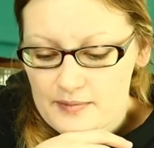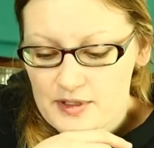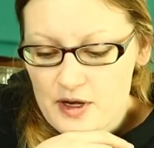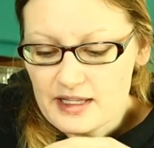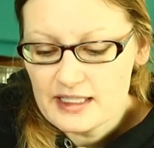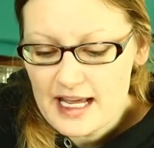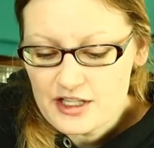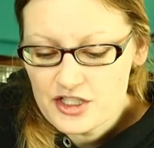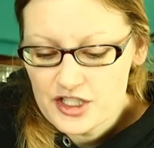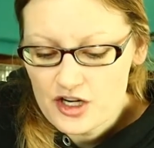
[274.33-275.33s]
So I think
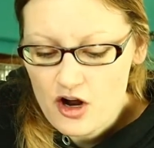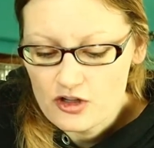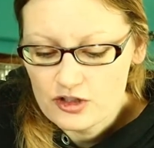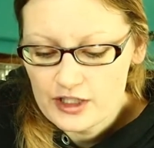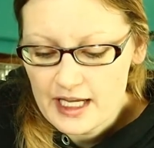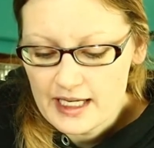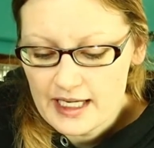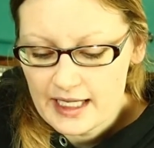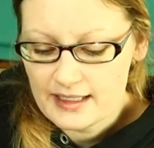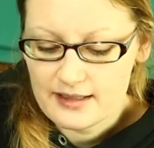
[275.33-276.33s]
next year I'll look at
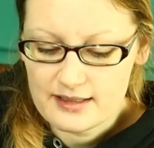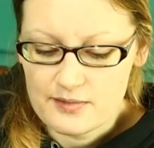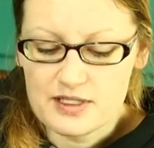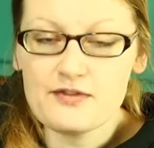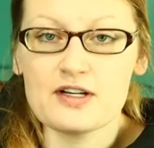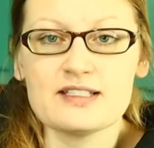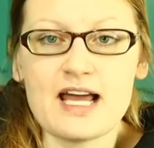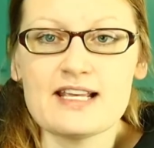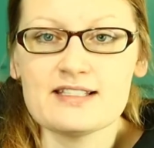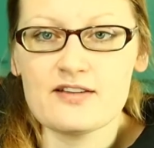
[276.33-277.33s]
getting some different
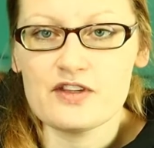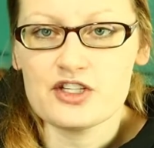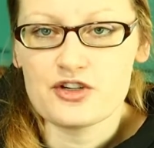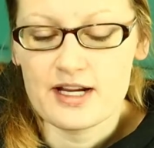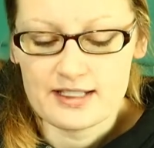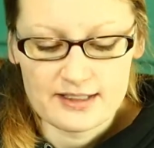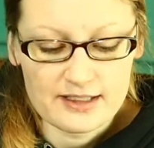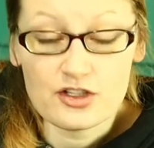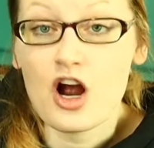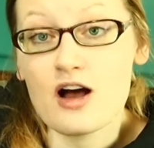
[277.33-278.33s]
sizes of these trays, because
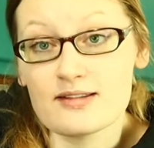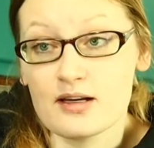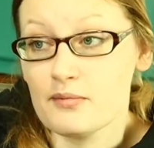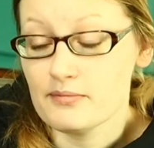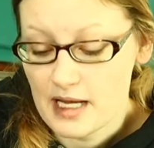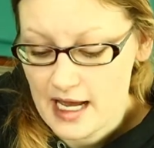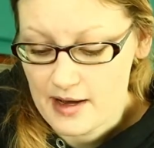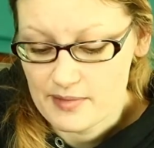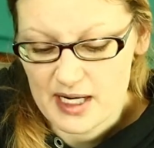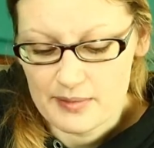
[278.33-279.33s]
these are awesome,
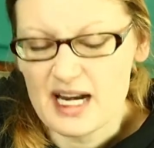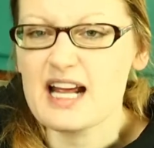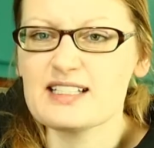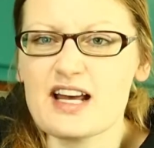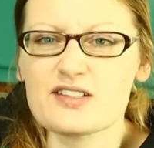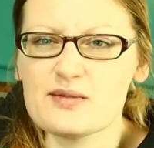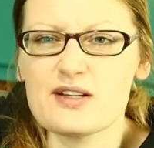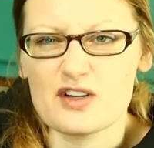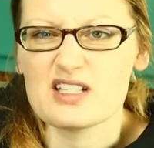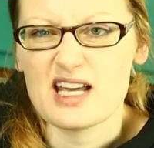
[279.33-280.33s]
but it'd be nice to have some
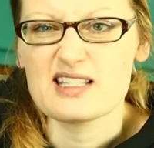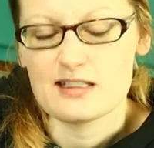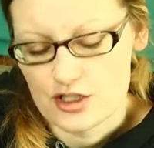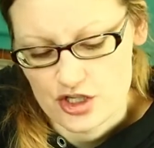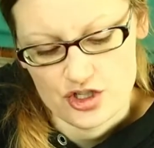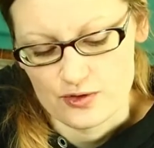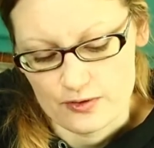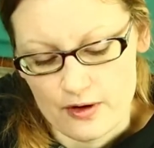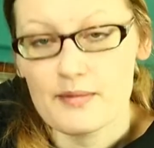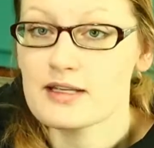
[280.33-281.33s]
different sizes to choose
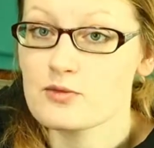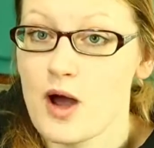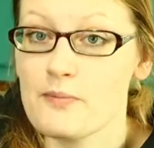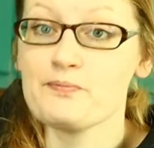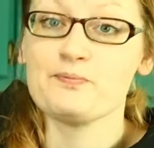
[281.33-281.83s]
from as well.